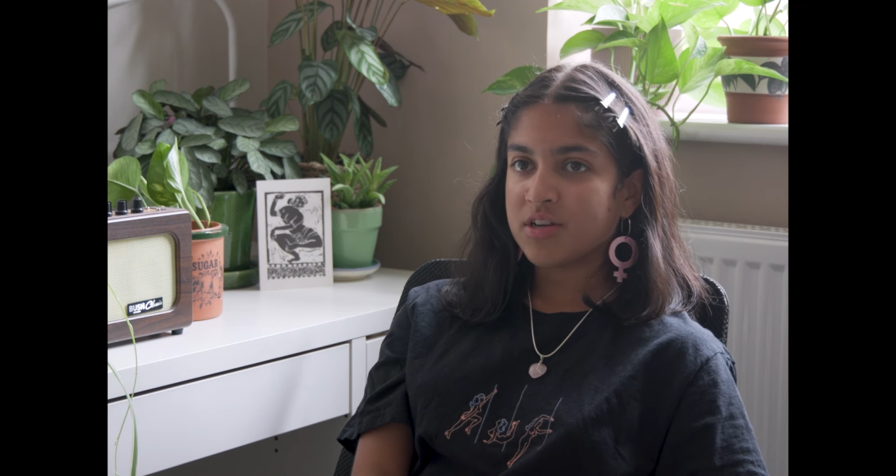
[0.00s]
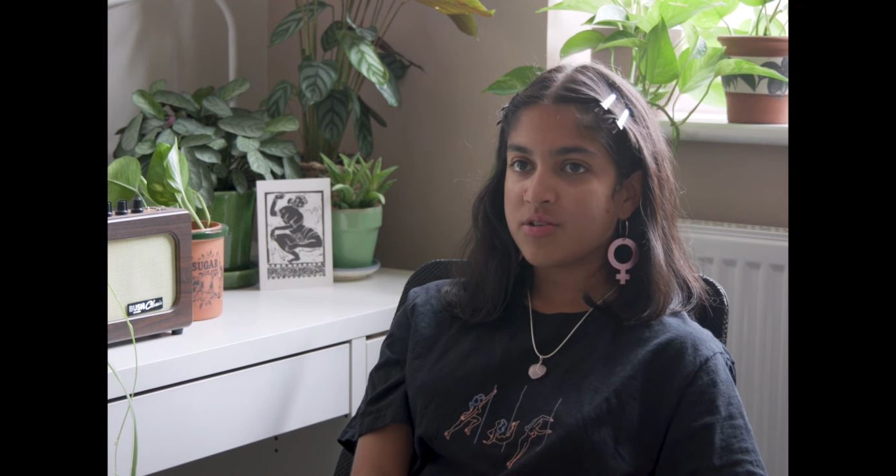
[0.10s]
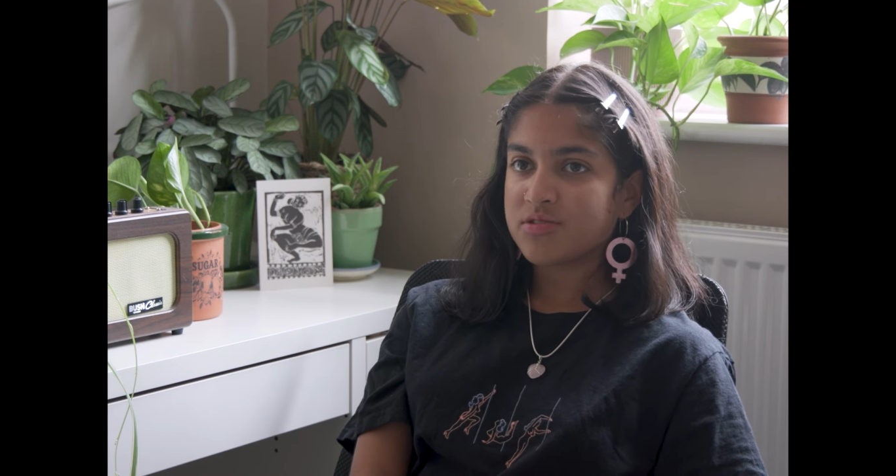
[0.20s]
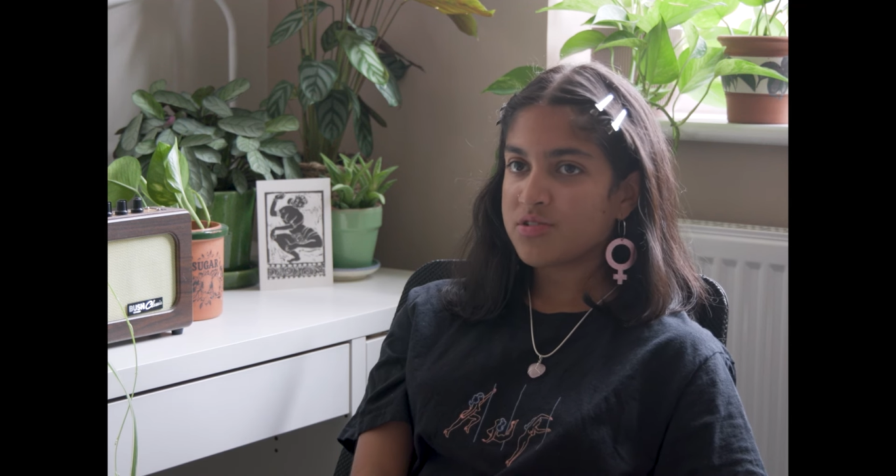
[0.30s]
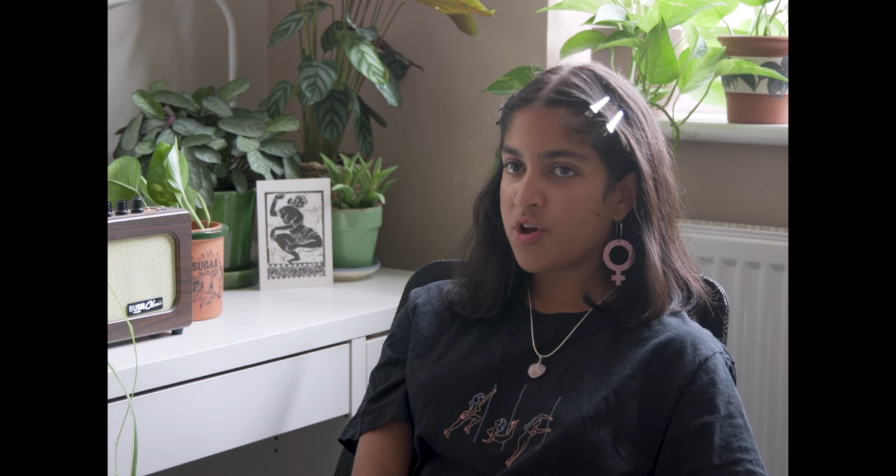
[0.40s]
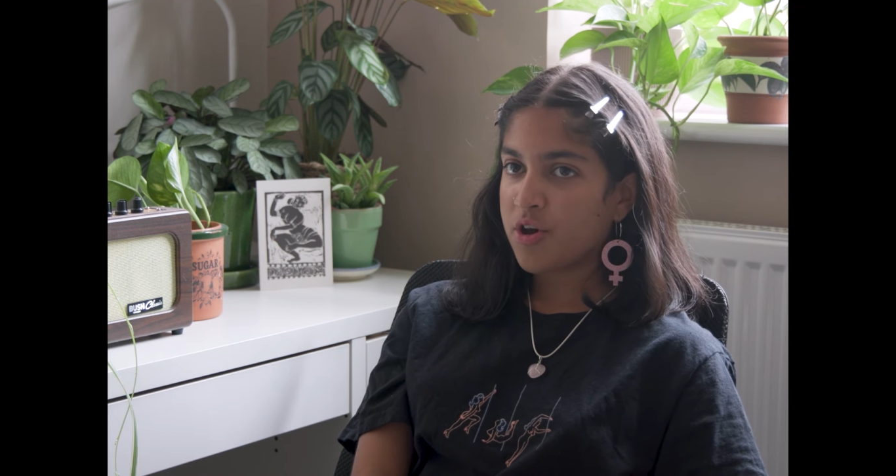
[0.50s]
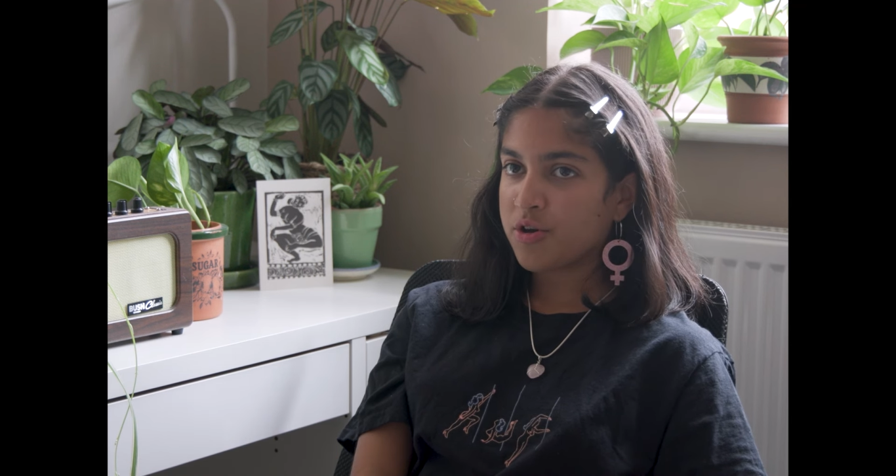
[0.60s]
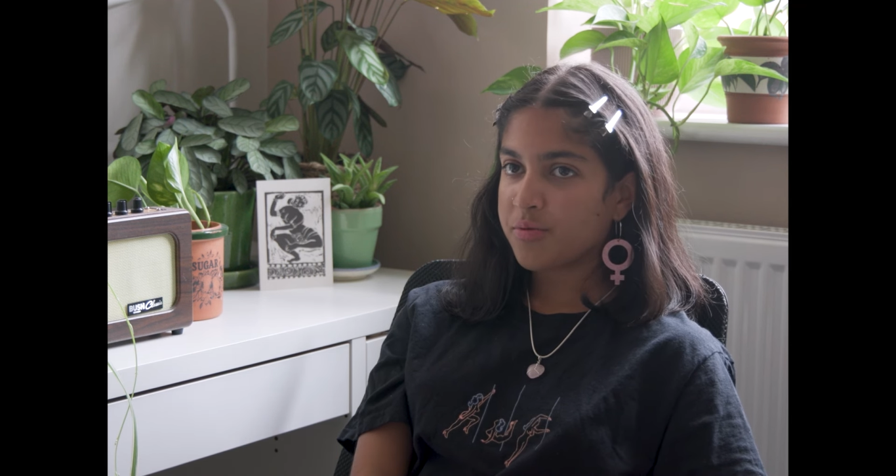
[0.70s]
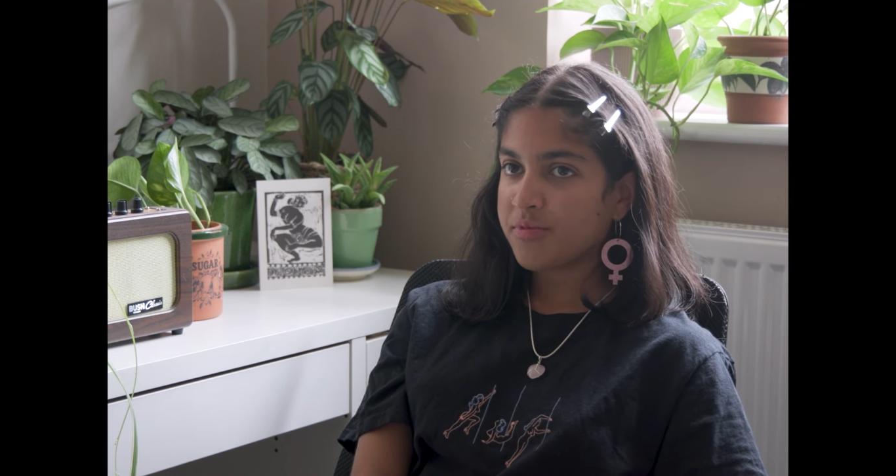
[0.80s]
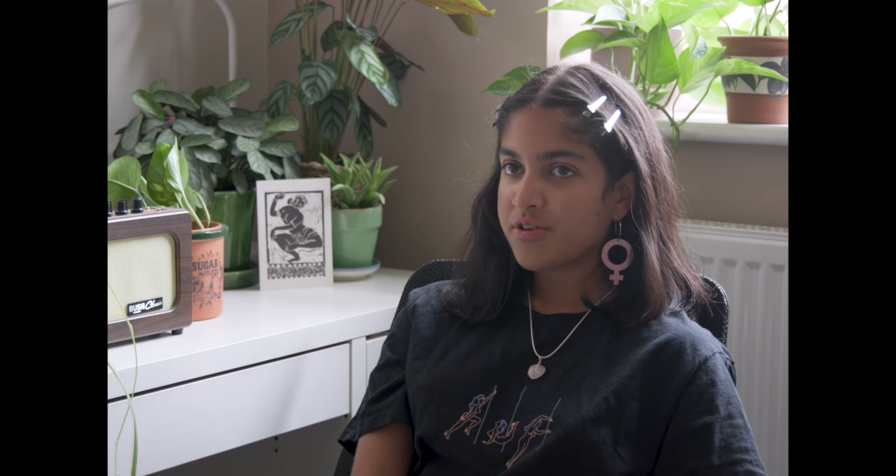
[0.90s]
be closer to
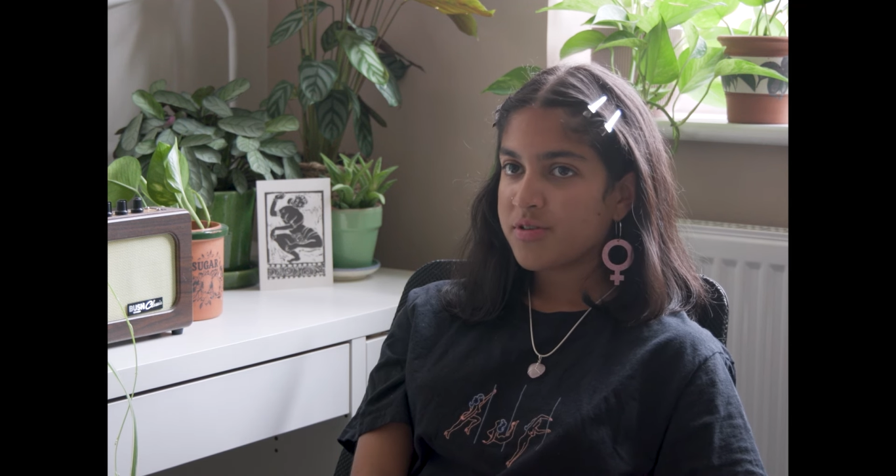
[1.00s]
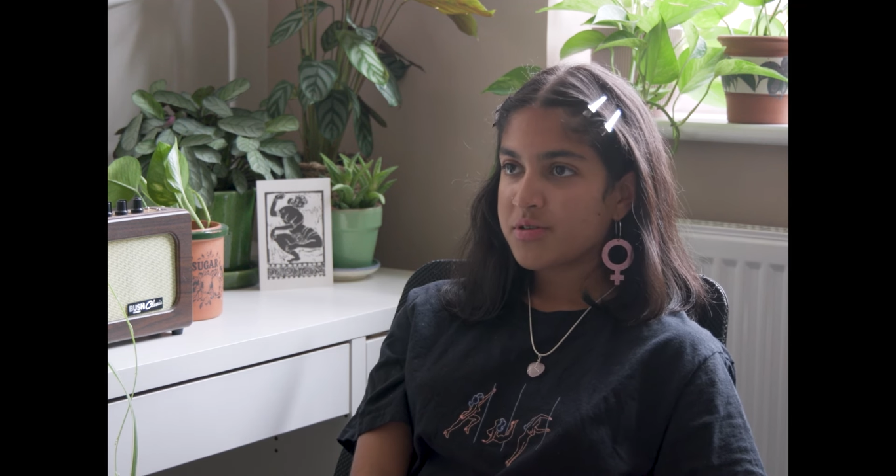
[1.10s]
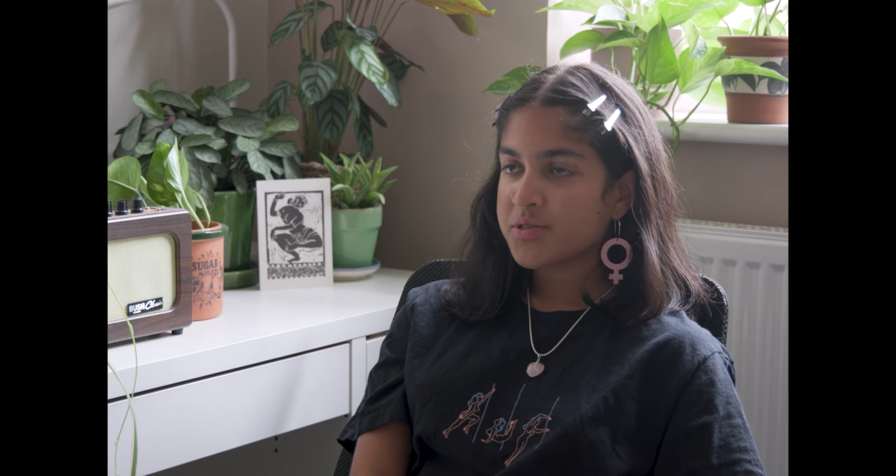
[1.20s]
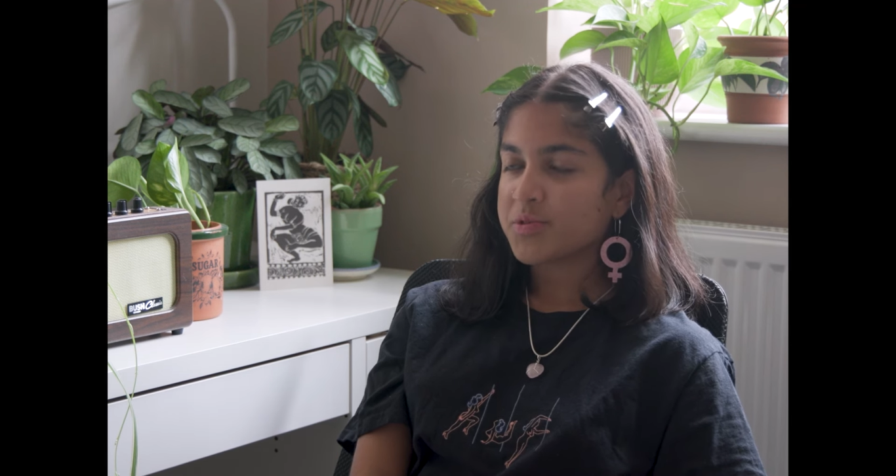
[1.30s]
home, so